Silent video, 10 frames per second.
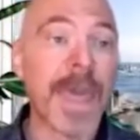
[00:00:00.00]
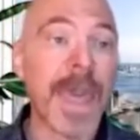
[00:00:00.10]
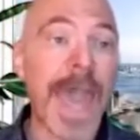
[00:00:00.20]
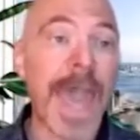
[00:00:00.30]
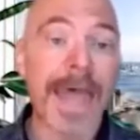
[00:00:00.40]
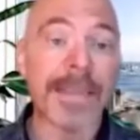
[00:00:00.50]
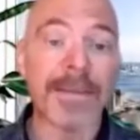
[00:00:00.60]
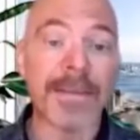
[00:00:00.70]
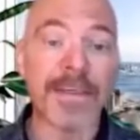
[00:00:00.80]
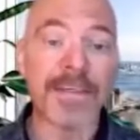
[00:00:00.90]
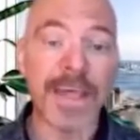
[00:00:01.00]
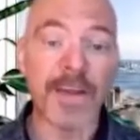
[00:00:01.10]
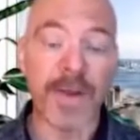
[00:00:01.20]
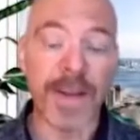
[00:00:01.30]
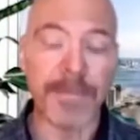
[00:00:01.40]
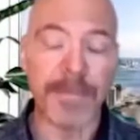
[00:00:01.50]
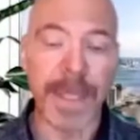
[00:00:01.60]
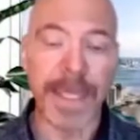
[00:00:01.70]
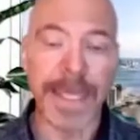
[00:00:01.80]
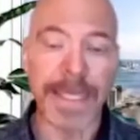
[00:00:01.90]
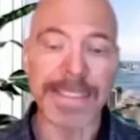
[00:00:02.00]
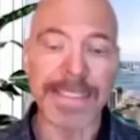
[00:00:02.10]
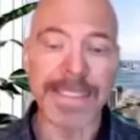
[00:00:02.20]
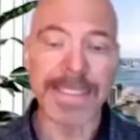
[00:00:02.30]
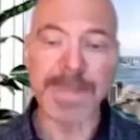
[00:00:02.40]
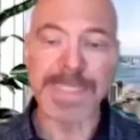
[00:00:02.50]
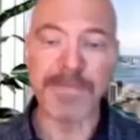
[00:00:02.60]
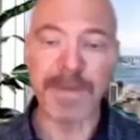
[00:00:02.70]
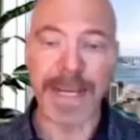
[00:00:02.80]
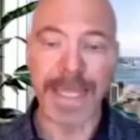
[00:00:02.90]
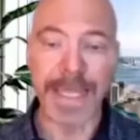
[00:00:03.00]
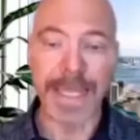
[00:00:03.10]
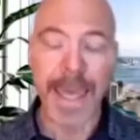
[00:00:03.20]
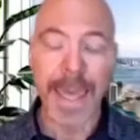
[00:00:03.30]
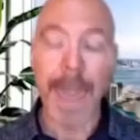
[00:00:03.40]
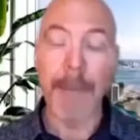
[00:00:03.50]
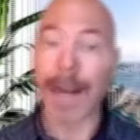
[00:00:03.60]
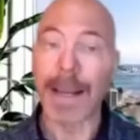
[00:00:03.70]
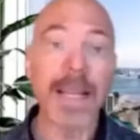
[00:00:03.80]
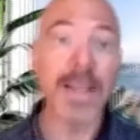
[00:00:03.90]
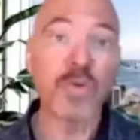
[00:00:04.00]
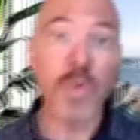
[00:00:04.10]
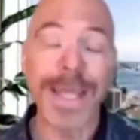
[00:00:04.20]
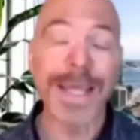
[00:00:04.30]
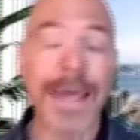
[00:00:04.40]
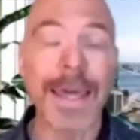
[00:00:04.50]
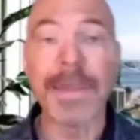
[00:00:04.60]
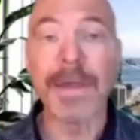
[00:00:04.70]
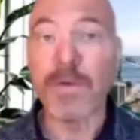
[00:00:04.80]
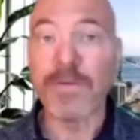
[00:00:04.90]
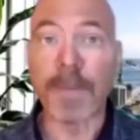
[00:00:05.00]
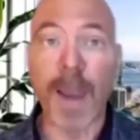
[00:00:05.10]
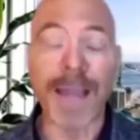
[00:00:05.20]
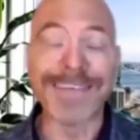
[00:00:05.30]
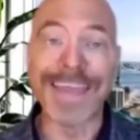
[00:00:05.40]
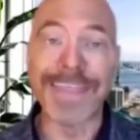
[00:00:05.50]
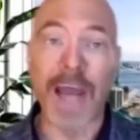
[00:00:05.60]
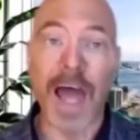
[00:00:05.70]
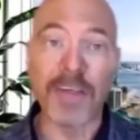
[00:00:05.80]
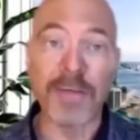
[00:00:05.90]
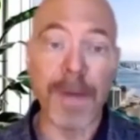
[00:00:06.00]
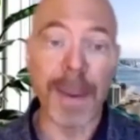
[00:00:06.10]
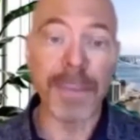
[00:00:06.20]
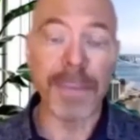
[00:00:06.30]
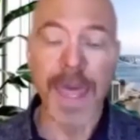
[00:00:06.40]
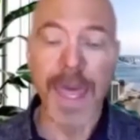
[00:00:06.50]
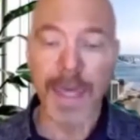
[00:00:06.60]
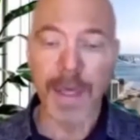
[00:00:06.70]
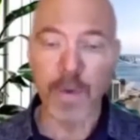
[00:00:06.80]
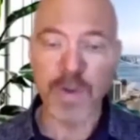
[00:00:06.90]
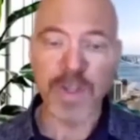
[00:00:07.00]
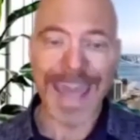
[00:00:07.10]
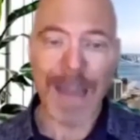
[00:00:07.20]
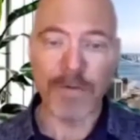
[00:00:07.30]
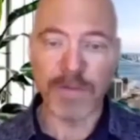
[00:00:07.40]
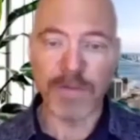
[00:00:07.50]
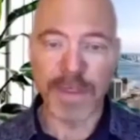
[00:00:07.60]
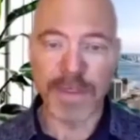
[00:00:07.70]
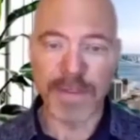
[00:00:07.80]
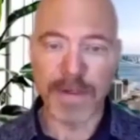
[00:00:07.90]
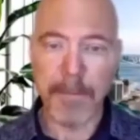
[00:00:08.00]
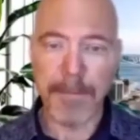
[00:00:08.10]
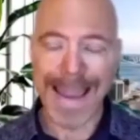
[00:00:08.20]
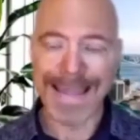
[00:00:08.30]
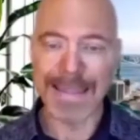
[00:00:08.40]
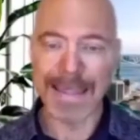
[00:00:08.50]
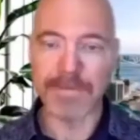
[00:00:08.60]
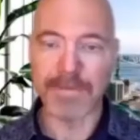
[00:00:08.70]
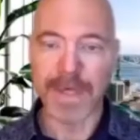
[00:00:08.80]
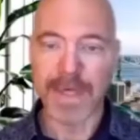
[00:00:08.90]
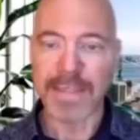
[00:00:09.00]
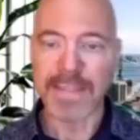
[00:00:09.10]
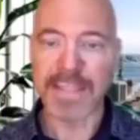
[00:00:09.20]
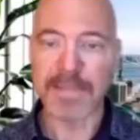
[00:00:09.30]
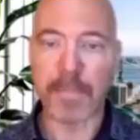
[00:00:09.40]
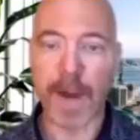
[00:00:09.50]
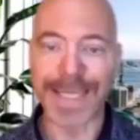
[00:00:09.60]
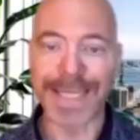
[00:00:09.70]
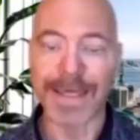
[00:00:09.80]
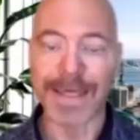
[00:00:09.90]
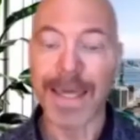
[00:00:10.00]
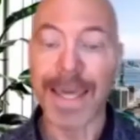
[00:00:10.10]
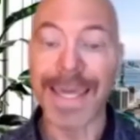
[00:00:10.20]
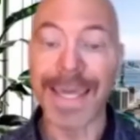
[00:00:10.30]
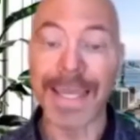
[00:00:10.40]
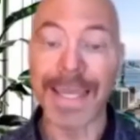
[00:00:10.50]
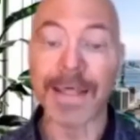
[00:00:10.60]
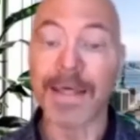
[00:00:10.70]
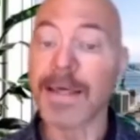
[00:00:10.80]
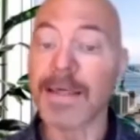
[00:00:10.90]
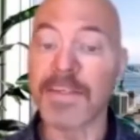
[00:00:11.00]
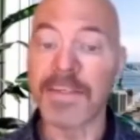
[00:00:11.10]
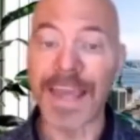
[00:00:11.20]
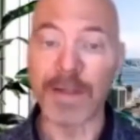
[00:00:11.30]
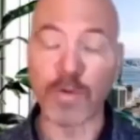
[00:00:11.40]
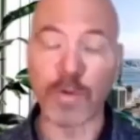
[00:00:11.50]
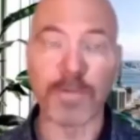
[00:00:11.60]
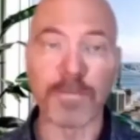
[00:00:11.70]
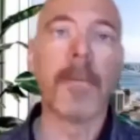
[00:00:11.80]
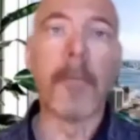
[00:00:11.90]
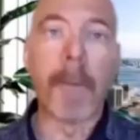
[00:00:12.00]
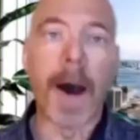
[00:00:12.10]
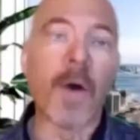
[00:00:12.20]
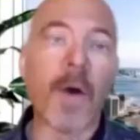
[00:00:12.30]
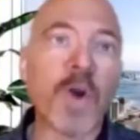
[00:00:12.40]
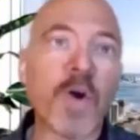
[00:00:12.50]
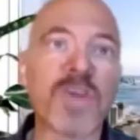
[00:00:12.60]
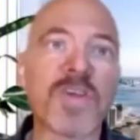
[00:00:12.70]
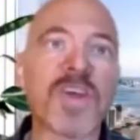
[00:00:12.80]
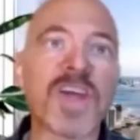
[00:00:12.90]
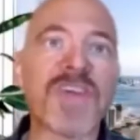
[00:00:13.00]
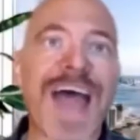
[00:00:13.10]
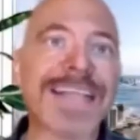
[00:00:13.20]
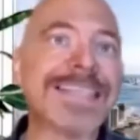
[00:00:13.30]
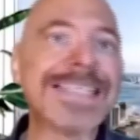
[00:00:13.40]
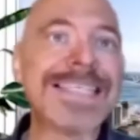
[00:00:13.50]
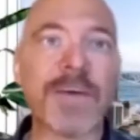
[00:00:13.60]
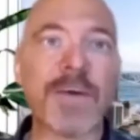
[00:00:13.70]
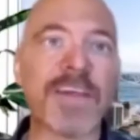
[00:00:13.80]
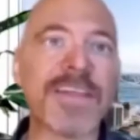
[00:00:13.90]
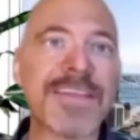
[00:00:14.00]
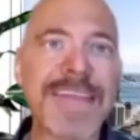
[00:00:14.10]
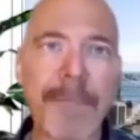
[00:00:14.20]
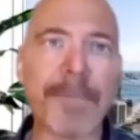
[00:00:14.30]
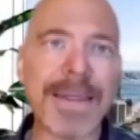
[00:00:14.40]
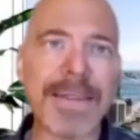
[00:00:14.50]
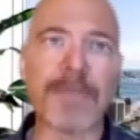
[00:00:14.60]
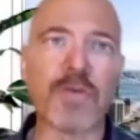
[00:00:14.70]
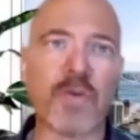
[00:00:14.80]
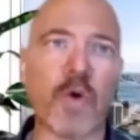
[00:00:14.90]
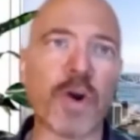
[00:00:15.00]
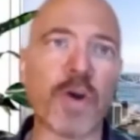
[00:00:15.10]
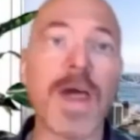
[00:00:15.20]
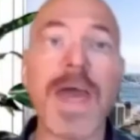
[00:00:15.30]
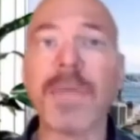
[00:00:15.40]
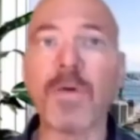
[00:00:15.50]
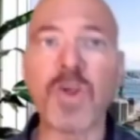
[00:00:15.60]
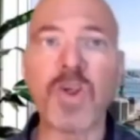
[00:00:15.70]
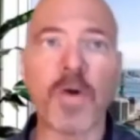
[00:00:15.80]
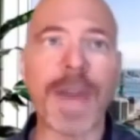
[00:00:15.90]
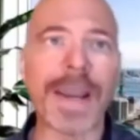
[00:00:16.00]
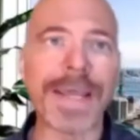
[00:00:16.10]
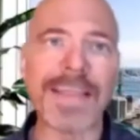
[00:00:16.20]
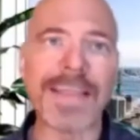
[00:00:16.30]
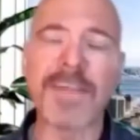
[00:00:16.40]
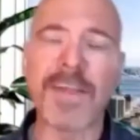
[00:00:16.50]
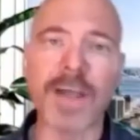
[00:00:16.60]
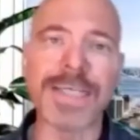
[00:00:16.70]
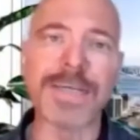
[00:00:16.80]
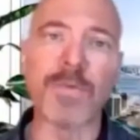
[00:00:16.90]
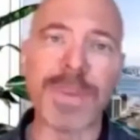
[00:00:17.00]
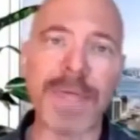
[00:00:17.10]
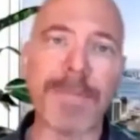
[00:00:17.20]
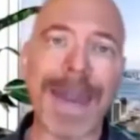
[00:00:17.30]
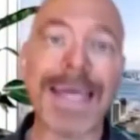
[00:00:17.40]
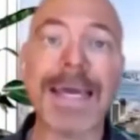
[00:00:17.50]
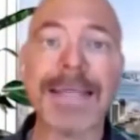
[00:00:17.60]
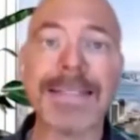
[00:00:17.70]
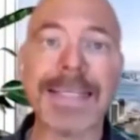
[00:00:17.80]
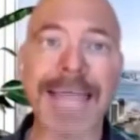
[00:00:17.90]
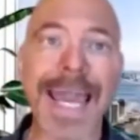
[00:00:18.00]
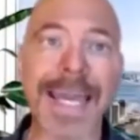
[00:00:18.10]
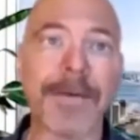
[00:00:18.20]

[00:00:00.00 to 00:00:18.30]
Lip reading: And the secret is specifically about a little tweak that we've applied in the last month, which accounts for this massive spike in sales. But we don't just teach that. The secret is a step-by-step tutorial that will show you how to get started with eBay today.